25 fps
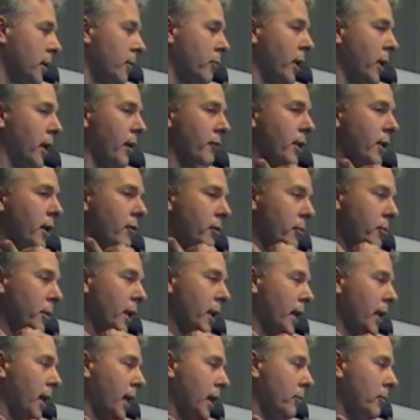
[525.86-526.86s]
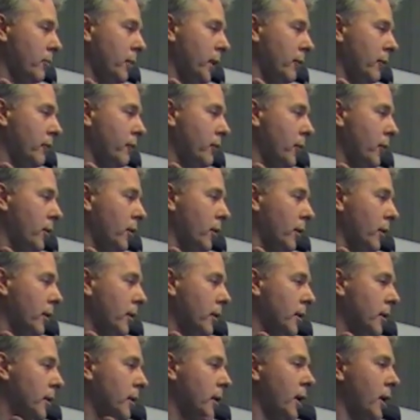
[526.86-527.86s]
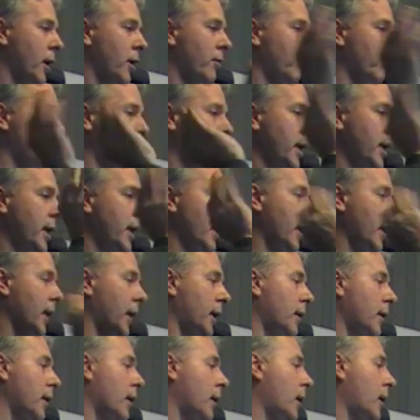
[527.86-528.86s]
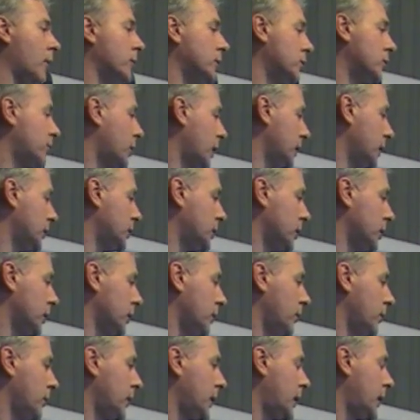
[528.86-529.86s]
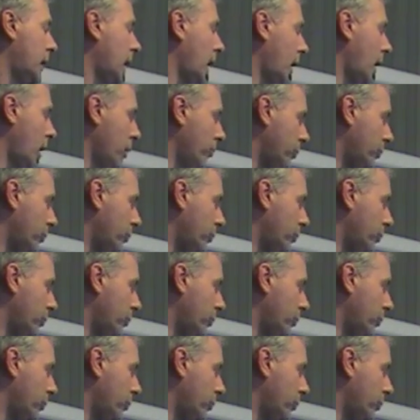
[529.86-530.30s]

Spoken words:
but I've never been late before, and really I was trying to get a